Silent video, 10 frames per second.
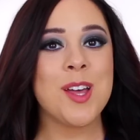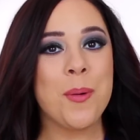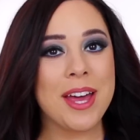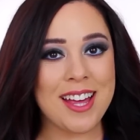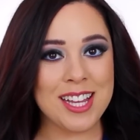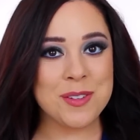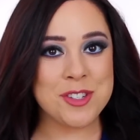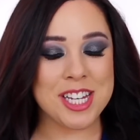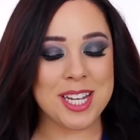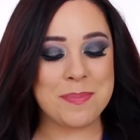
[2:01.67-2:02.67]
So I kind of
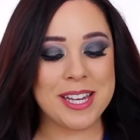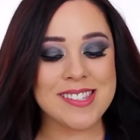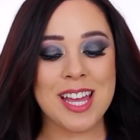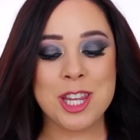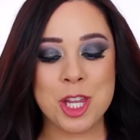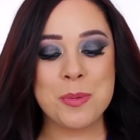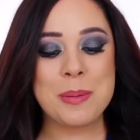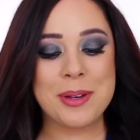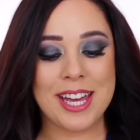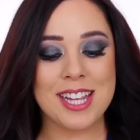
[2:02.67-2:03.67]
cheated because I knew
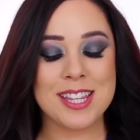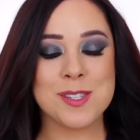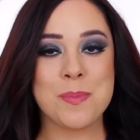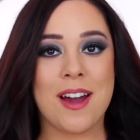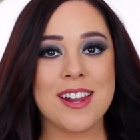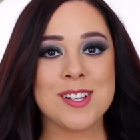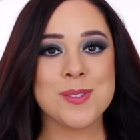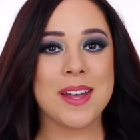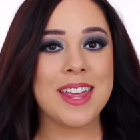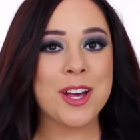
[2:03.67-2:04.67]
we were getting this product.
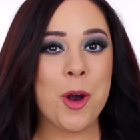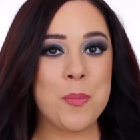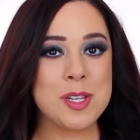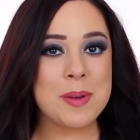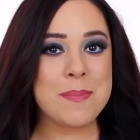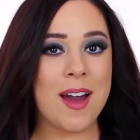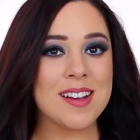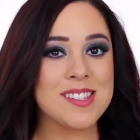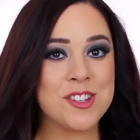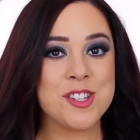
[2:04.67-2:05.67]
So I like opened my
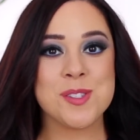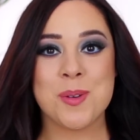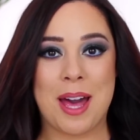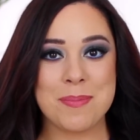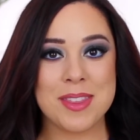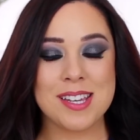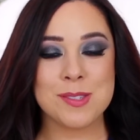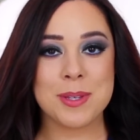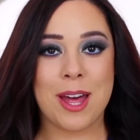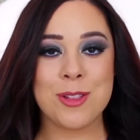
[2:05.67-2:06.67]
box and just grabbed
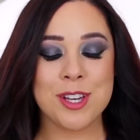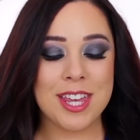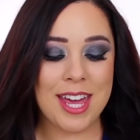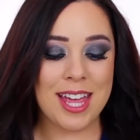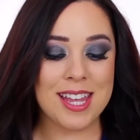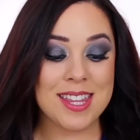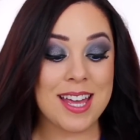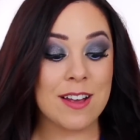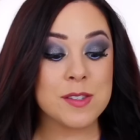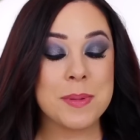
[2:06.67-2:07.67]
this without looking at anything
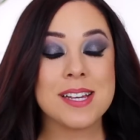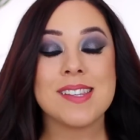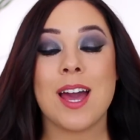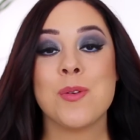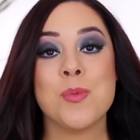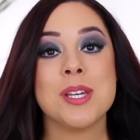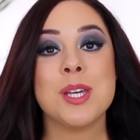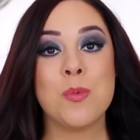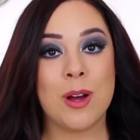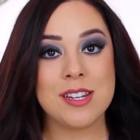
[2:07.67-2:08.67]
else because I
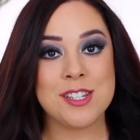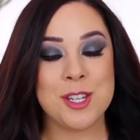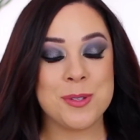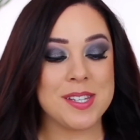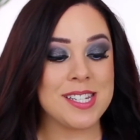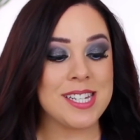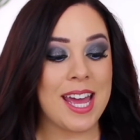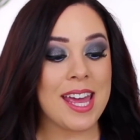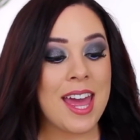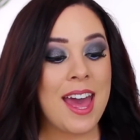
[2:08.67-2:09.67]
really wanted to use it
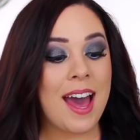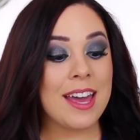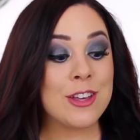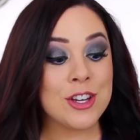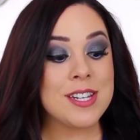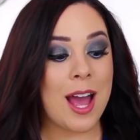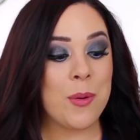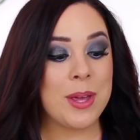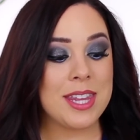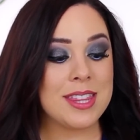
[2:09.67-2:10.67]
today. I could
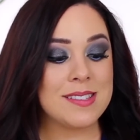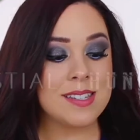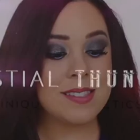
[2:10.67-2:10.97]
not wait. This